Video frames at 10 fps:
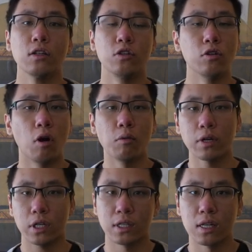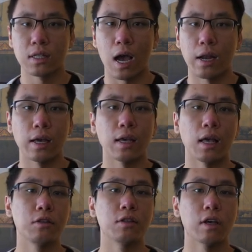to know what you're
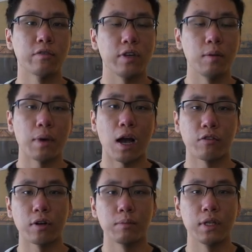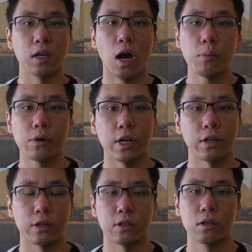designing, and to get feedback from the
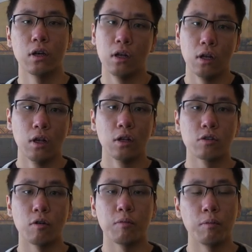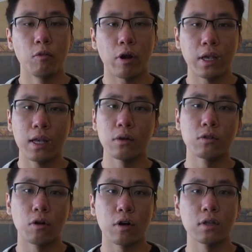operators. So working
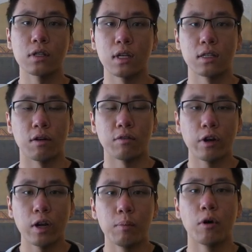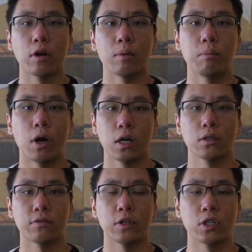outdoors is a very important
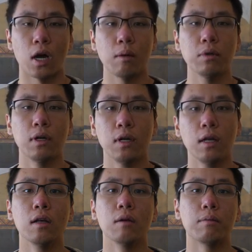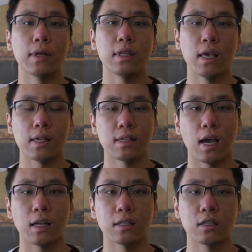part of your job, but the
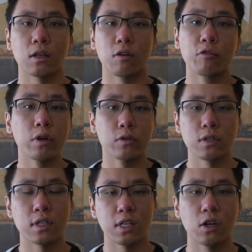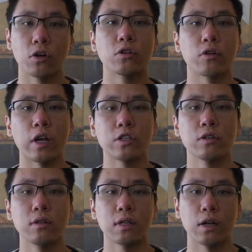exact frequency or
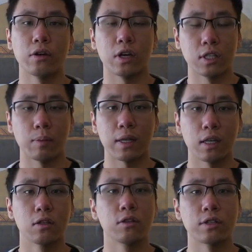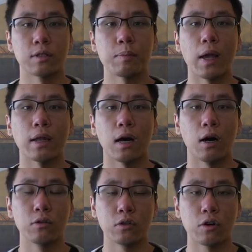duration that you're expected to spend
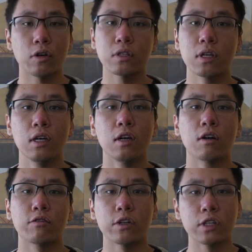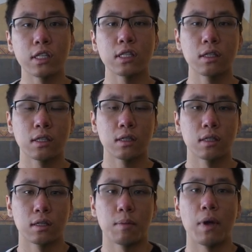outdoors varies
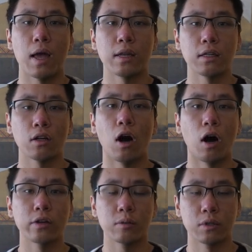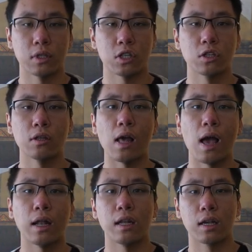dependent on your position
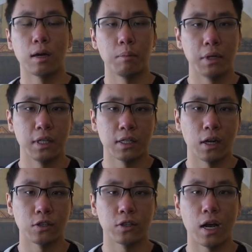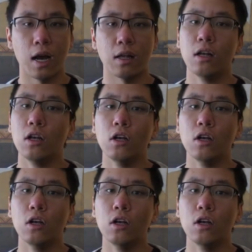and the company that you're at.